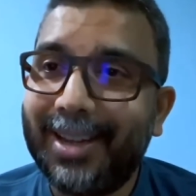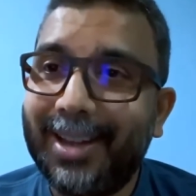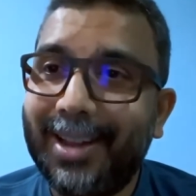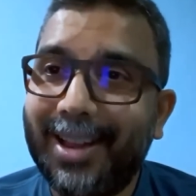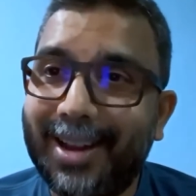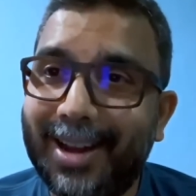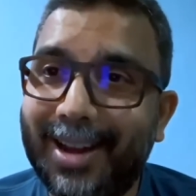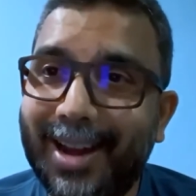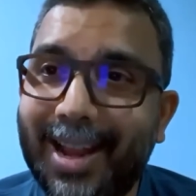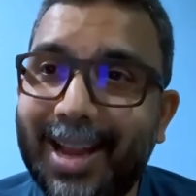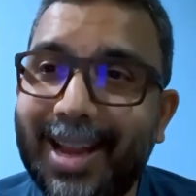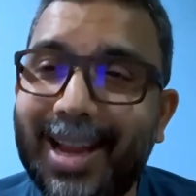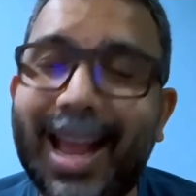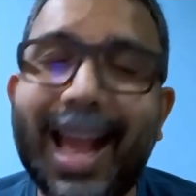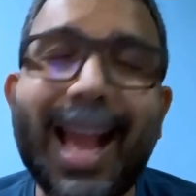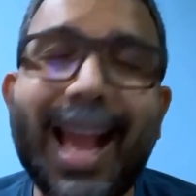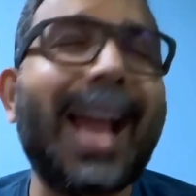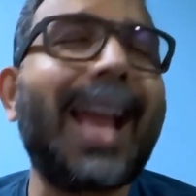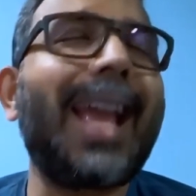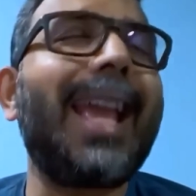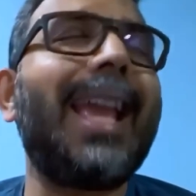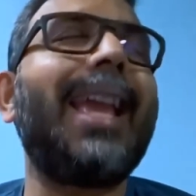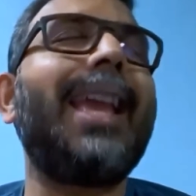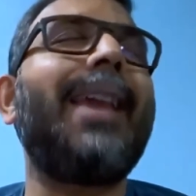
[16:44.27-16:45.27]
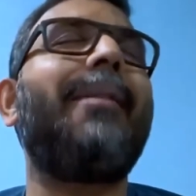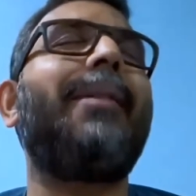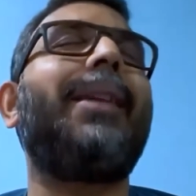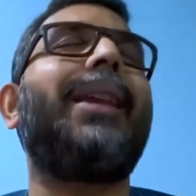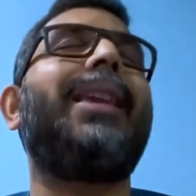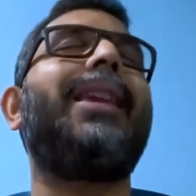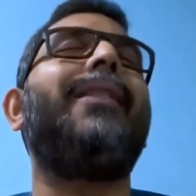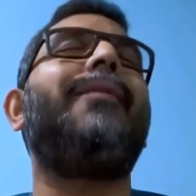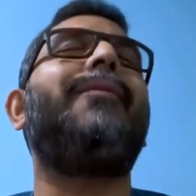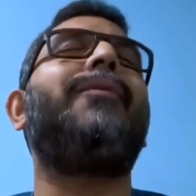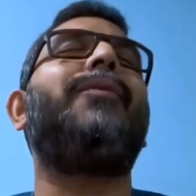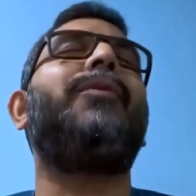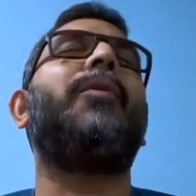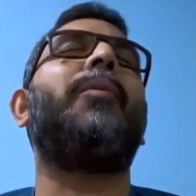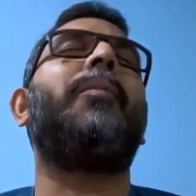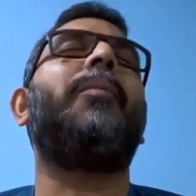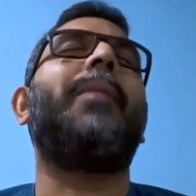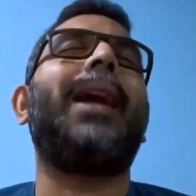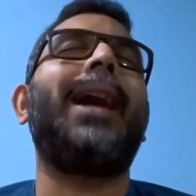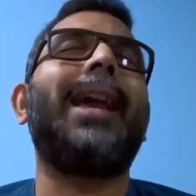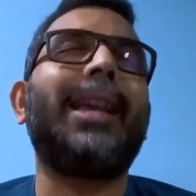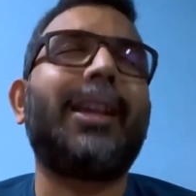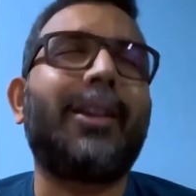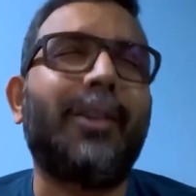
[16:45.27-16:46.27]
Right, I give you
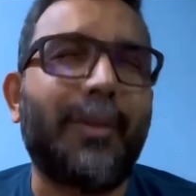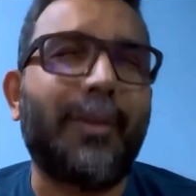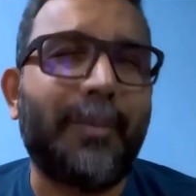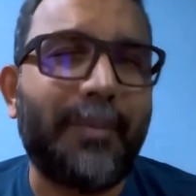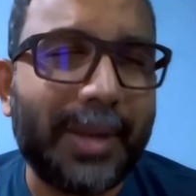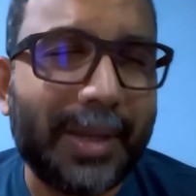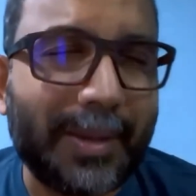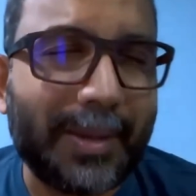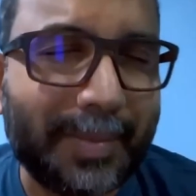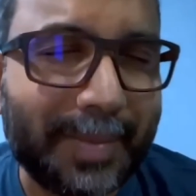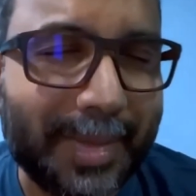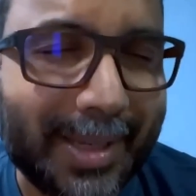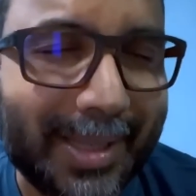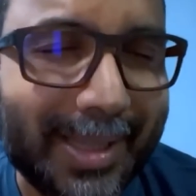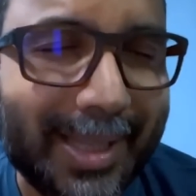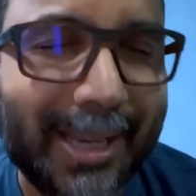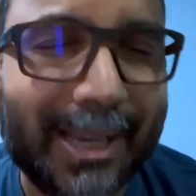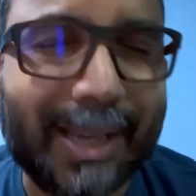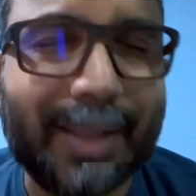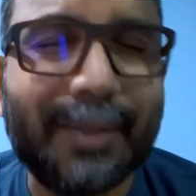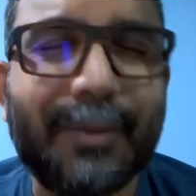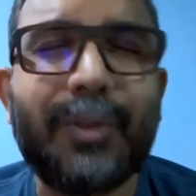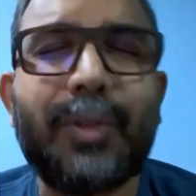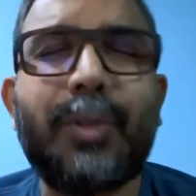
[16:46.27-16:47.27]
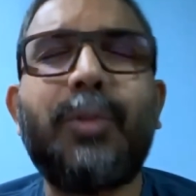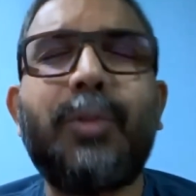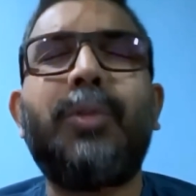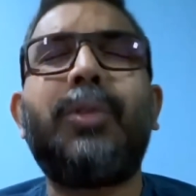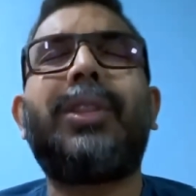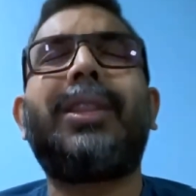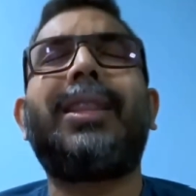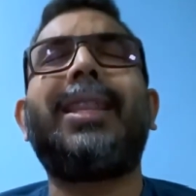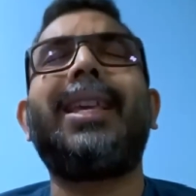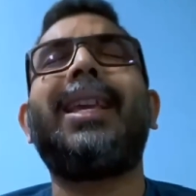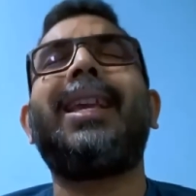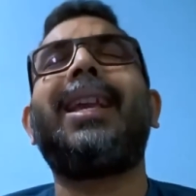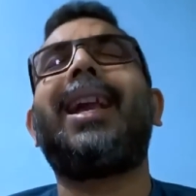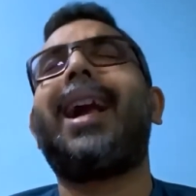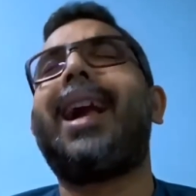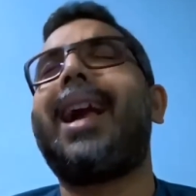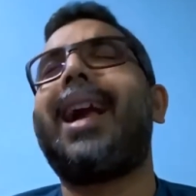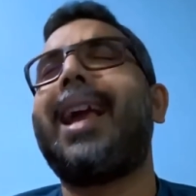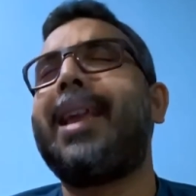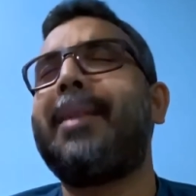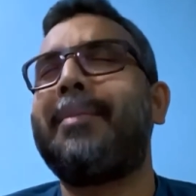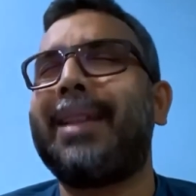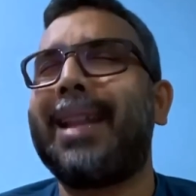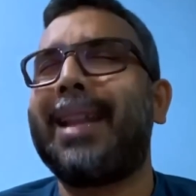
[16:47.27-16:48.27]
my commitment that if you think
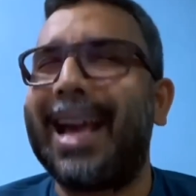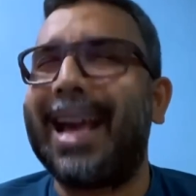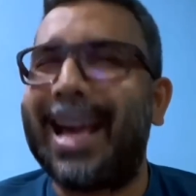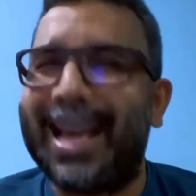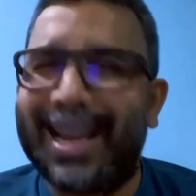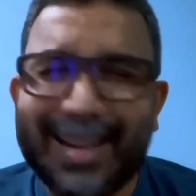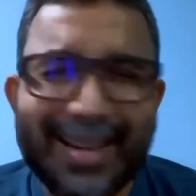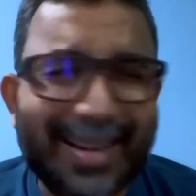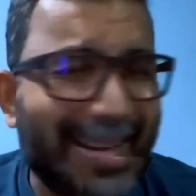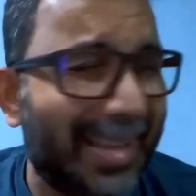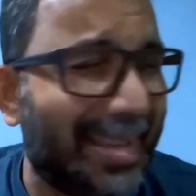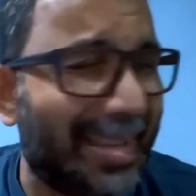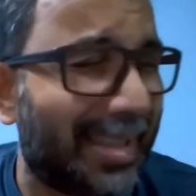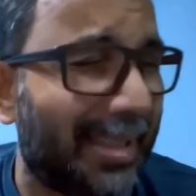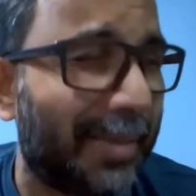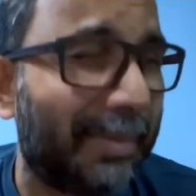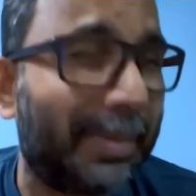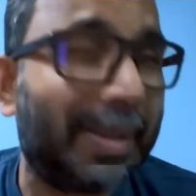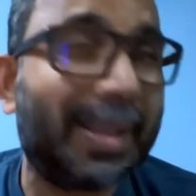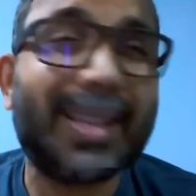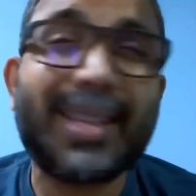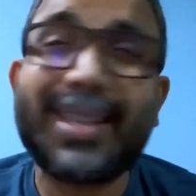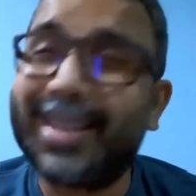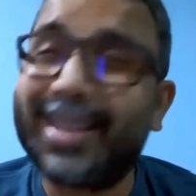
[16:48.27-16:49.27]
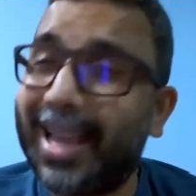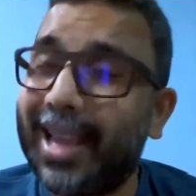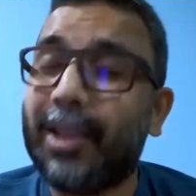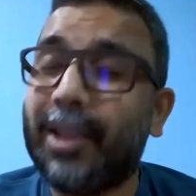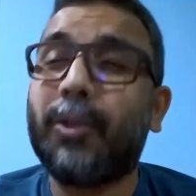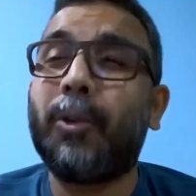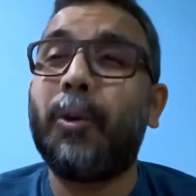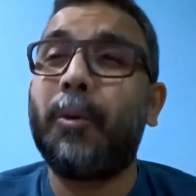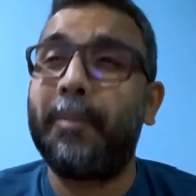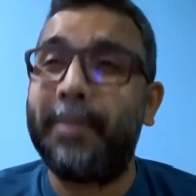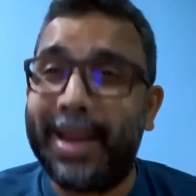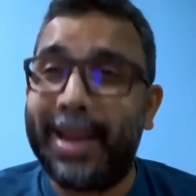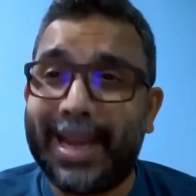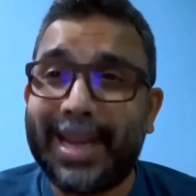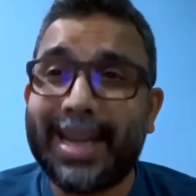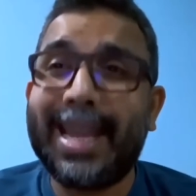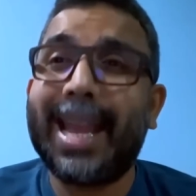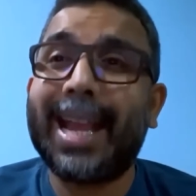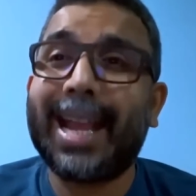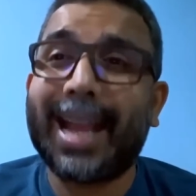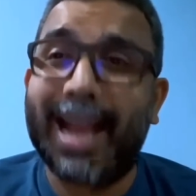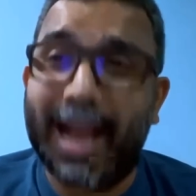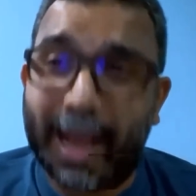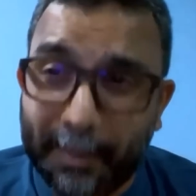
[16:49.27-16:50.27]
I am an unreasonable
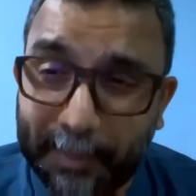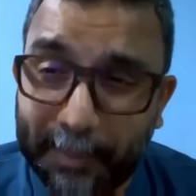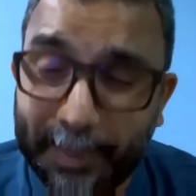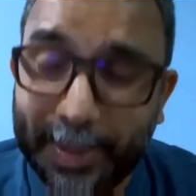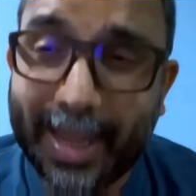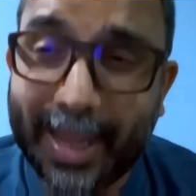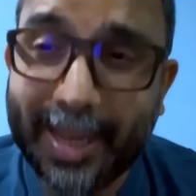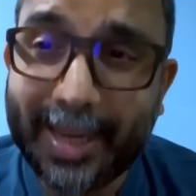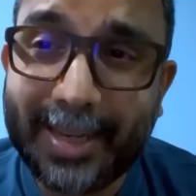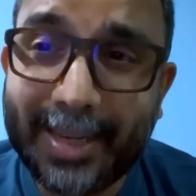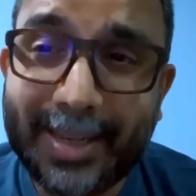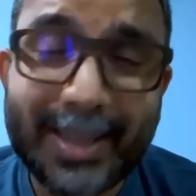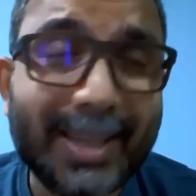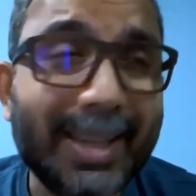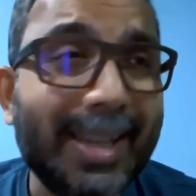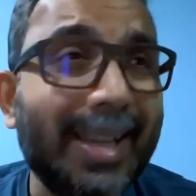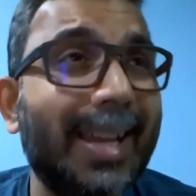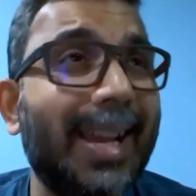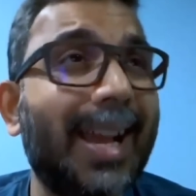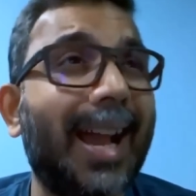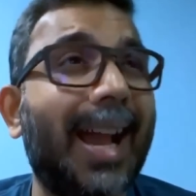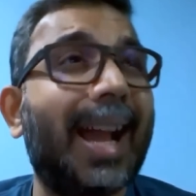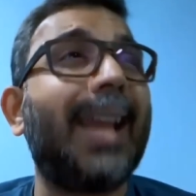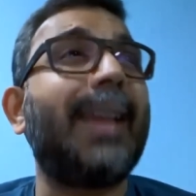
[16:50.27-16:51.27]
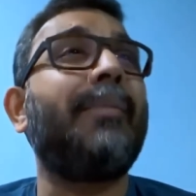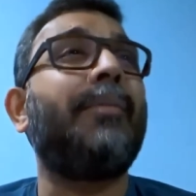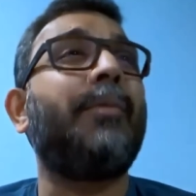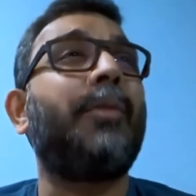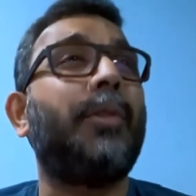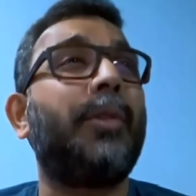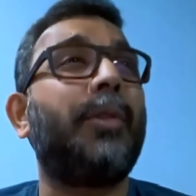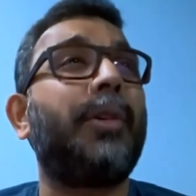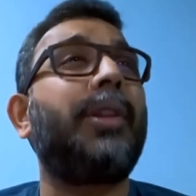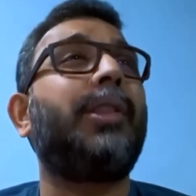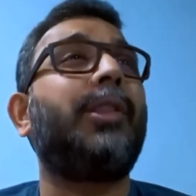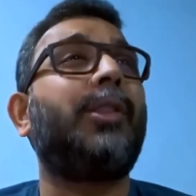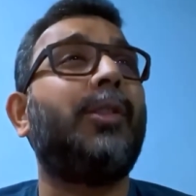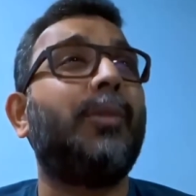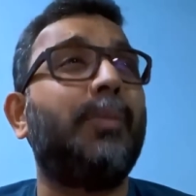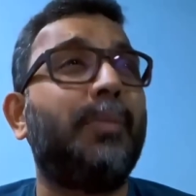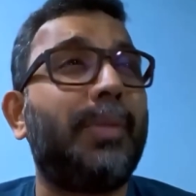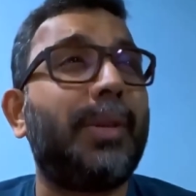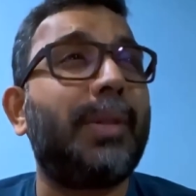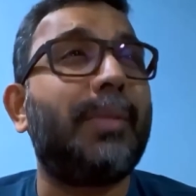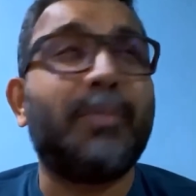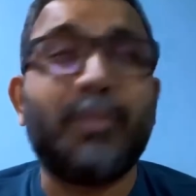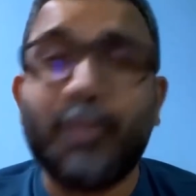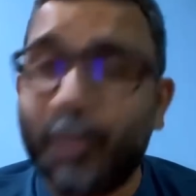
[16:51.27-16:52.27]
psychomaniac upline, I am going to
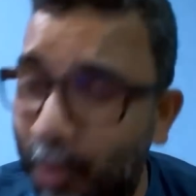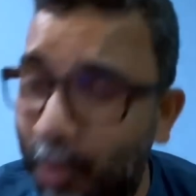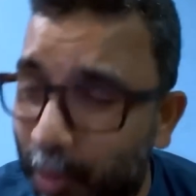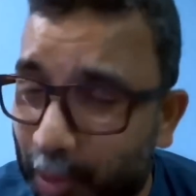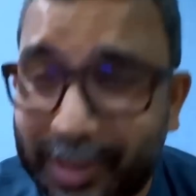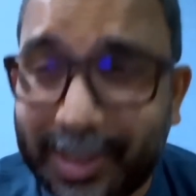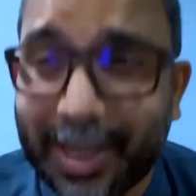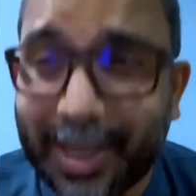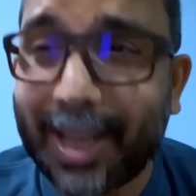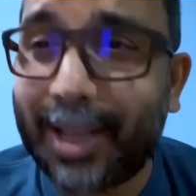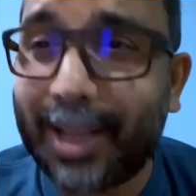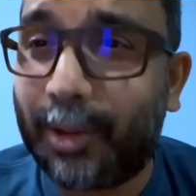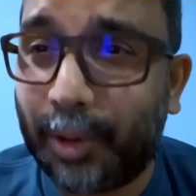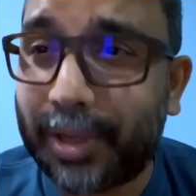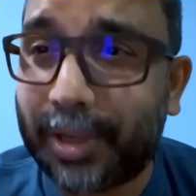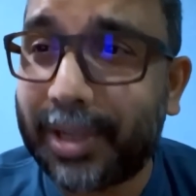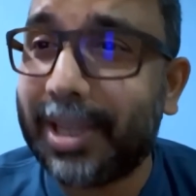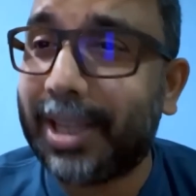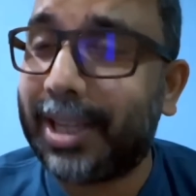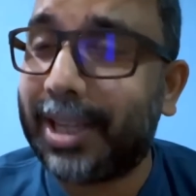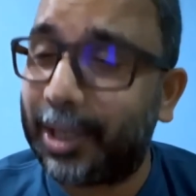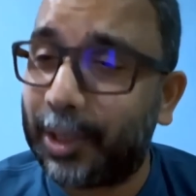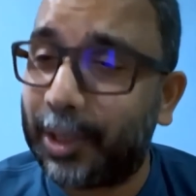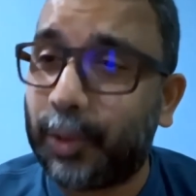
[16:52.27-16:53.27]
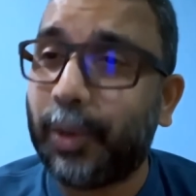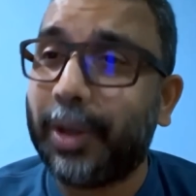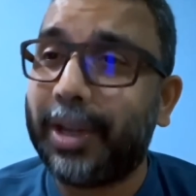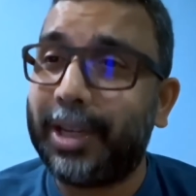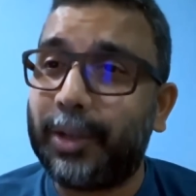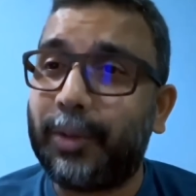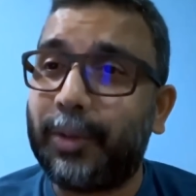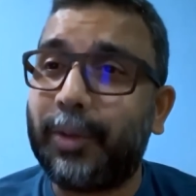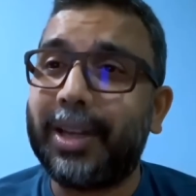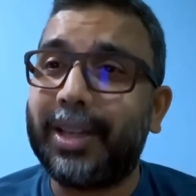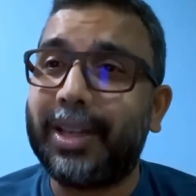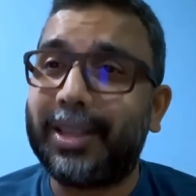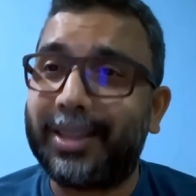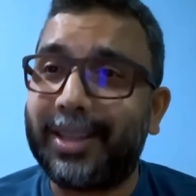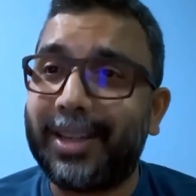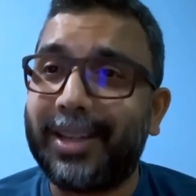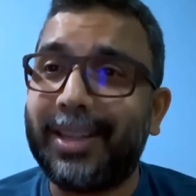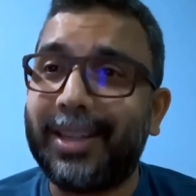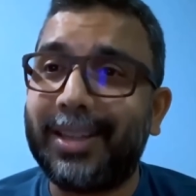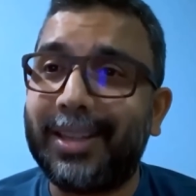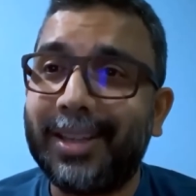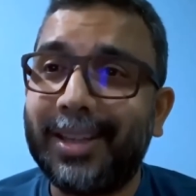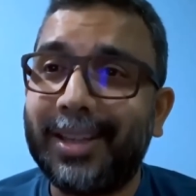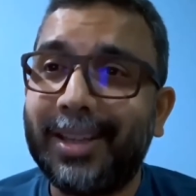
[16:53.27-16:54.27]
be more psychotic in
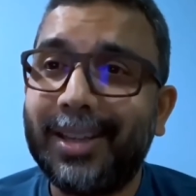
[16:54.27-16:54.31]
2023.